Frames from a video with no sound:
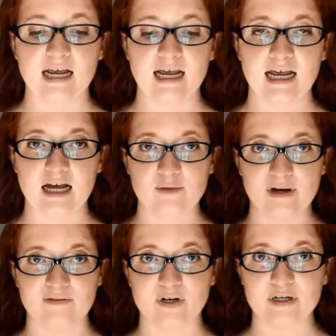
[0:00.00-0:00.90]

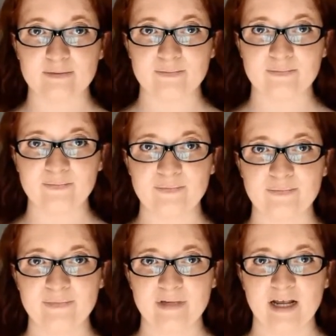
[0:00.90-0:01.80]
However,
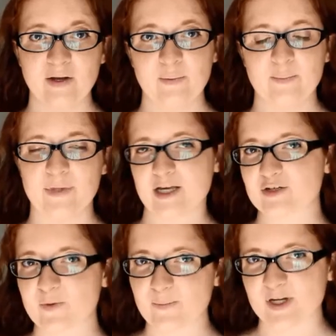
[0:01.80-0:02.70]
because
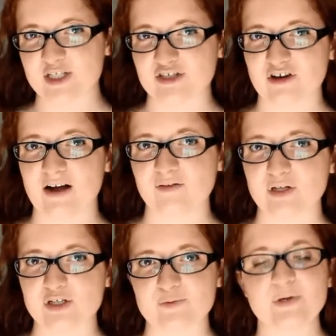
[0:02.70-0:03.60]
we're budget
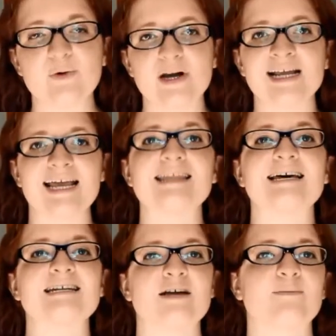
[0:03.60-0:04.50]
travelers, we want to get
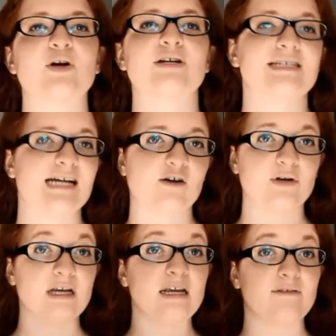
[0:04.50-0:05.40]
that number down
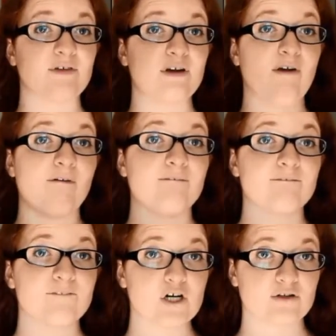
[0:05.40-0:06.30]
even
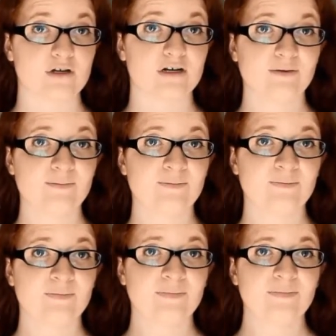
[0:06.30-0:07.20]
further.
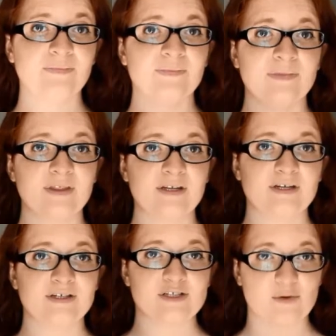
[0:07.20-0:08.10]

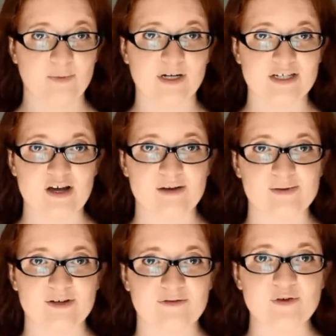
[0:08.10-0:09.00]
So I'm going to talk about
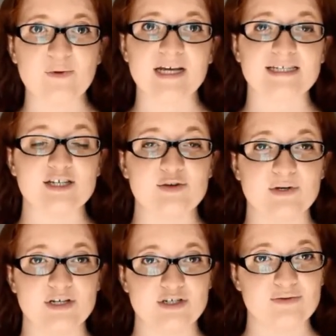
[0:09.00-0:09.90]
a few ways that you
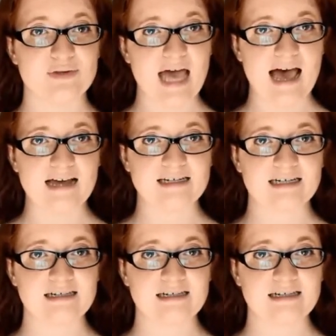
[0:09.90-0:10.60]
can do that,